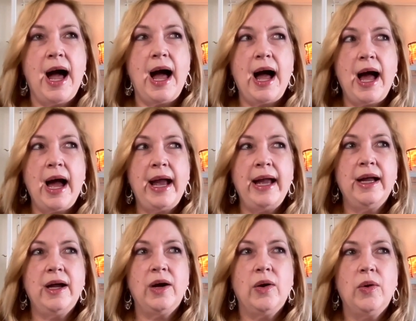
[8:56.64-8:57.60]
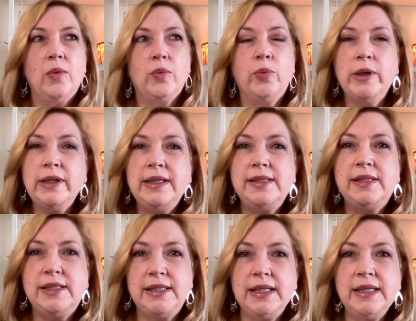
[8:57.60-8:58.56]
I really
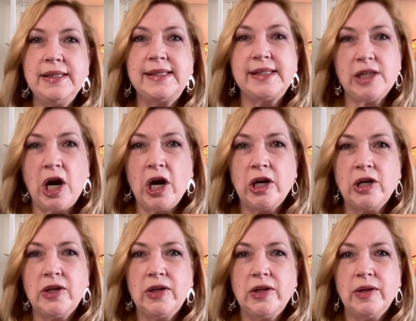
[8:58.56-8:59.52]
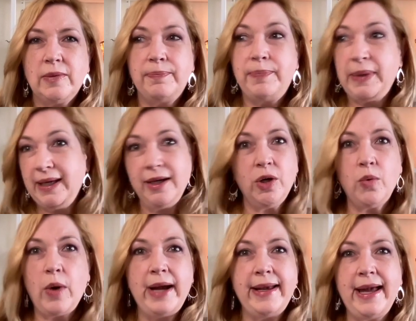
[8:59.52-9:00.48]
did start being
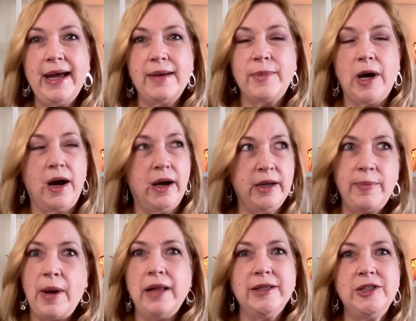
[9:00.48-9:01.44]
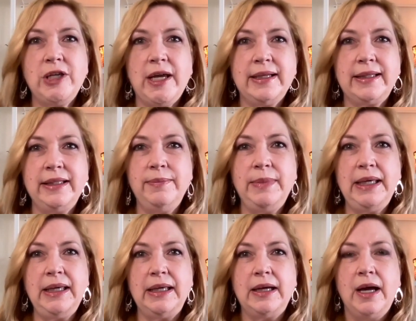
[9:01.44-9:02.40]
who I am, unapologetically
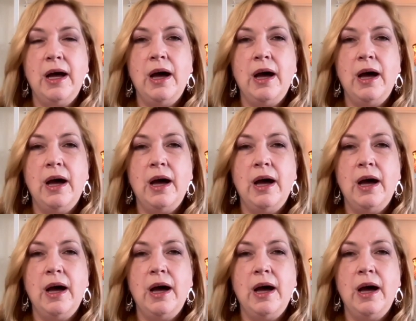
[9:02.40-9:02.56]
me.